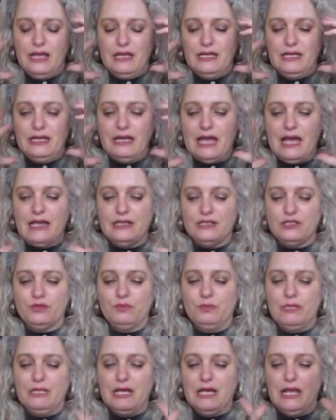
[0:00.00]
It has to
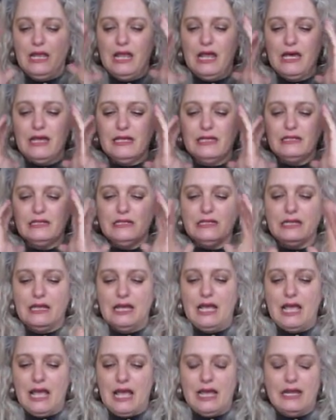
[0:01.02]
be aligned
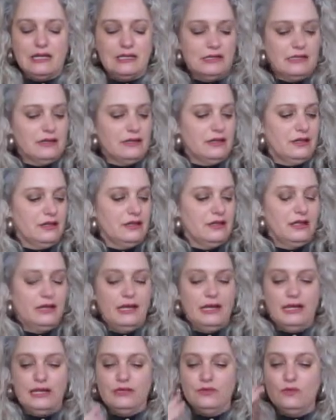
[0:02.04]
and uh,
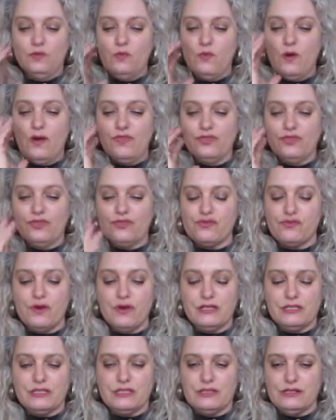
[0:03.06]
in one
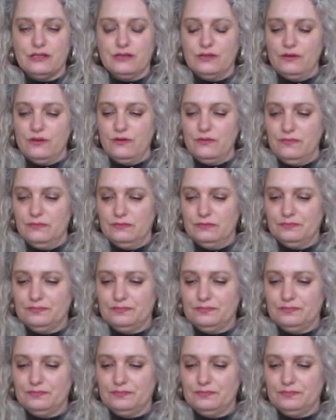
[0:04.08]
thrust, you know.